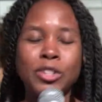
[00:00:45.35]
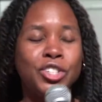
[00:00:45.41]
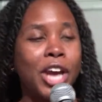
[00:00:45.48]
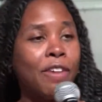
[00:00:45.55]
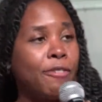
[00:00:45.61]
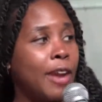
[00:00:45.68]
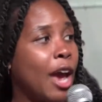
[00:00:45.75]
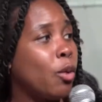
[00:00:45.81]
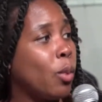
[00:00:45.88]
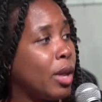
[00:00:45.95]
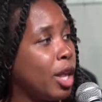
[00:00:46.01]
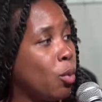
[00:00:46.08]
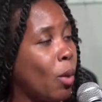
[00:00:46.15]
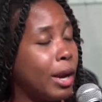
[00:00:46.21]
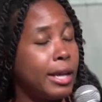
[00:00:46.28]
Jeff and I
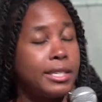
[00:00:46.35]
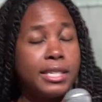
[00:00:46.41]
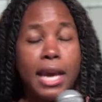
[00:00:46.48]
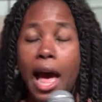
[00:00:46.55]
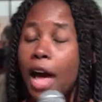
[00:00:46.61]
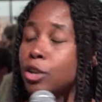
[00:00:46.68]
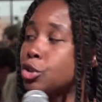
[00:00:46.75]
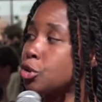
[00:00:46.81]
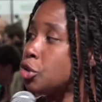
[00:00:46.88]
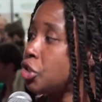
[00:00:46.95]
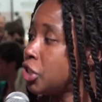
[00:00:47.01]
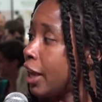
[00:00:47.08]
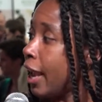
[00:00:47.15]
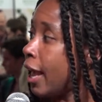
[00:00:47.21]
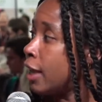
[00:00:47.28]
really wanted to
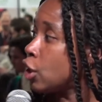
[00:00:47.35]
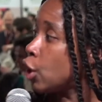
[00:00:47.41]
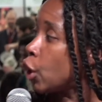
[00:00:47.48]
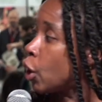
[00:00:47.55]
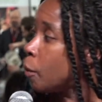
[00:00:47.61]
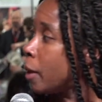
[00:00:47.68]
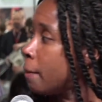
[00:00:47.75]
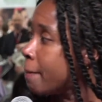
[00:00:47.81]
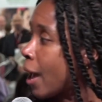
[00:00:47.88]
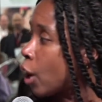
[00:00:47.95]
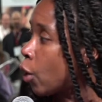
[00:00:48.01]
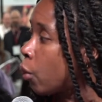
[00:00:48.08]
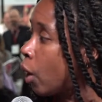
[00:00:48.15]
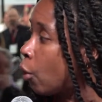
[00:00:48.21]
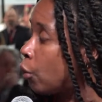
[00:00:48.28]
understand a little bit
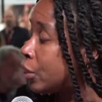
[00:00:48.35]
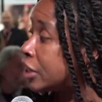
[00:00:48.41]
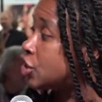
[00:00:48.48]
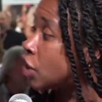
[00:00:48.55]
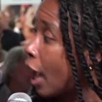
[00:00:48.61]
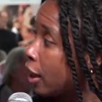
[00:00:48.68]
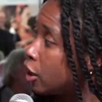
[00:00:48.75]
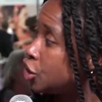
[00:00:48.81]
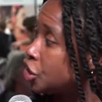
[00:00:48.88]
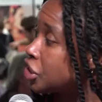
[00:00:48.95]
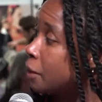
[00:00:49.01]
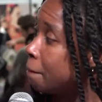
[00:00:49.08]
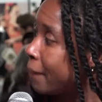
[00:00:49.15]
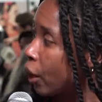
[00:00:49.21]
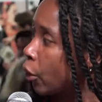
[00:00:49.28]
better what the challenges
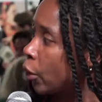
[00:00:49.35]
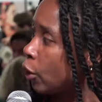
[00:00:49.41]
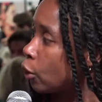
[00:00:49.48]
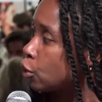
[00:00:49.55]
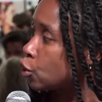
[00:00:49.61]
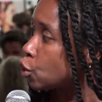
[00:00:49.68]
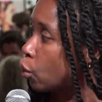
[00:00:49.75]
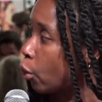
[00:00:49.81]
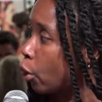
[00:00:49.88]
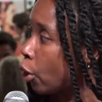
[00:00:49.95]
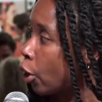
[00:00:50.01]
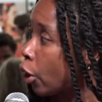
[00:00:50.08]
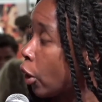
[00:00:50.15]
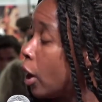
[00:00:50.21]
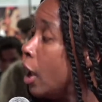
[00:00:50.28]
and barriers
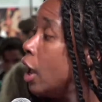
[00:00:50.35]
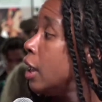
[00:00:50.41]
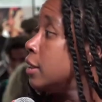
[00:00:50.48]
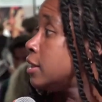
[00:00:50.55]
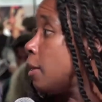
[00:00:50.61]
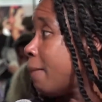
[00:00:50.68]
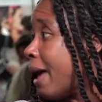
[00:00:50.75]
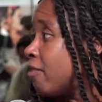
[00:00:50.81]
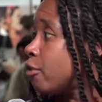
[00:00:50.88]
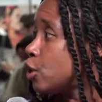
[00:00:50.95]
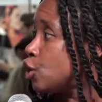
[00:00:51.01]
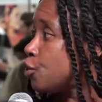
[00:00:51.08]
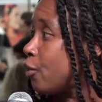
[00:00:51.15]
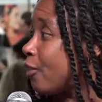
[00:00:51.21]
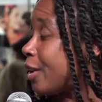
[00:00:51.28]
were to
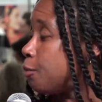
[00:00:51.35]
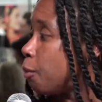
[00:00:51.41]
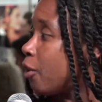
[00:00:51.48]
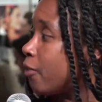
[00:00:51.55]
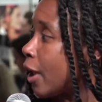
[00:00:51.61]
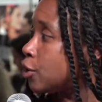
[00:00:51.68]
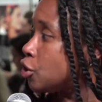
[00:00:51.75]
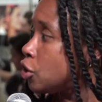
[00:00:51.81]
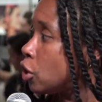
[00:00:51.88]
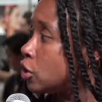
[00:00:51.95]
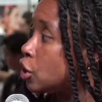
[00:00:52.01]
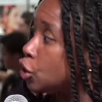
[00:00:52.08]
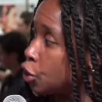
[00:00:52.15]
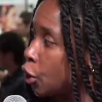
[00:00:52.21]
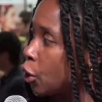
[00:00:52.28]
beverage professionals
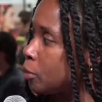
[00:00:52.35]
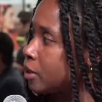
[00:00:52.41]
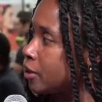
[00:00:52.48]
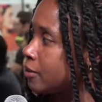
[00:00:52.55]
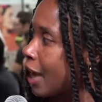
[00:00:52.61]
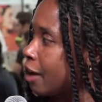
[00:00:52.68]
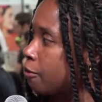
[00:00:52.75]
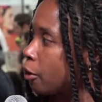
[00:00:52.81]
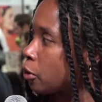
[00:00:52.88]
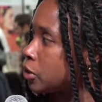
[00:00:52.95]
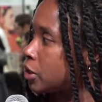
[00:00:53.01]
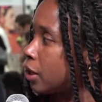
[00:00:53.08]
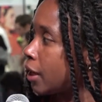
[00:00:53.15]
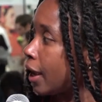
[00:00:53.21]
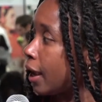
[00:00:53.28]
in terms of
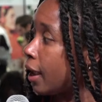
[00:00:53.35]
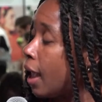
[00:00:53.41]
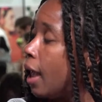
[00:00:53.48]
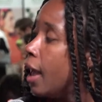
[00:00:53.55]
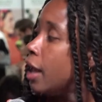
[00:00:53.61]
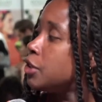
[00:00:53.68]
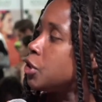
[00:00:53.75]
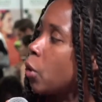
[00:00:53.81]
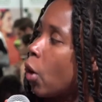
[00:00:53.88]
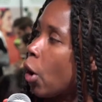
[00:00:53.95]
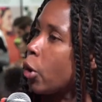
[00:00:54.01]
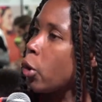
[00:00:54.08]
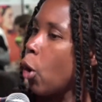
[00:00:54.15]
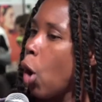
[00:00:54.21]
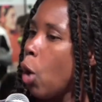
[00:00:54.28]
diversity. And so
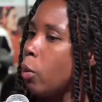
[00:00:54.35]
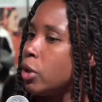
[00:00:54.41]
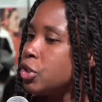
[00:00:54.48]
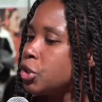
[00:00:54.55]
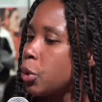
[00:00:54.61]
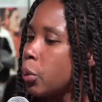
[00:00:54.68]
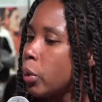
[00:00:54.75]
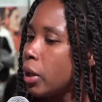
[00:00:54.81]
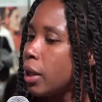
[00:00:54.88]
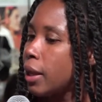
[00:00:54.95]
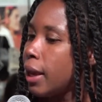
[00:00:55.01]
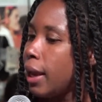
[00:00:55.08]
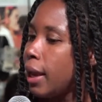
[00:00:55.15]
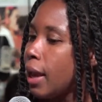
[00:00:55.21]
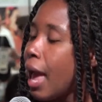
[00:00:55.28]
our goal was to
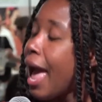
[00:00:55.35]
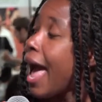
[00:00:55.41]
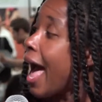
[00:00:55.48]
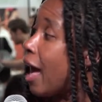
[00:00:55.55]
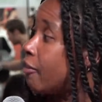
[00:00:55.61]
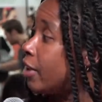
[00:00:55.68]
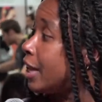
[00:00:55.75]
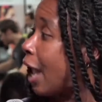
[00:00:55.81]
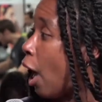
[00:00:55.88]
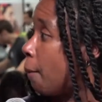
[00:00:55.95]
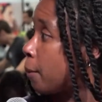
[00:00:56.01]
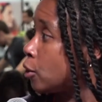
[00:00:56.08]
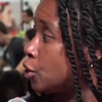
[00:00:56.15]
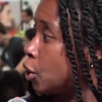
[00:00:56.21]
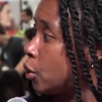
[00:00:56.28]
really have an
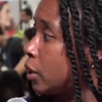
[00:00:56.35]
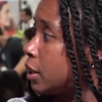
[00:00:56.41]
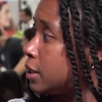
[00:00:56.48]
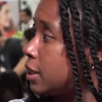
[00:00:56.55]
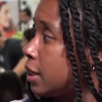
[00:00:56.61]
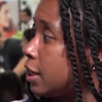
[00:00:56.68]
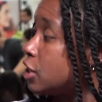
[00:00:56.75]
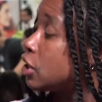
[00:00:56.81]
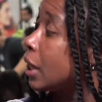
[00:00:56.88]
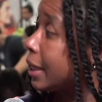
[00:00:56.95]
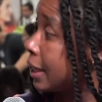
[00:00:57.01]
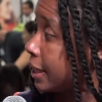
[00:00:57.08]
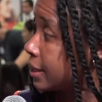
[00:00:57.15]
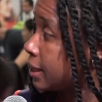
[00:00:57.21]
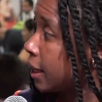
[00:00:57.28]
opportunity to
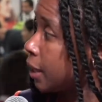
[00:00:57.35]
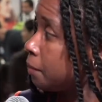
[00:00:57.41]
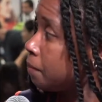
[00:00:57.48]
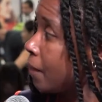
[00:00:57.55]
listen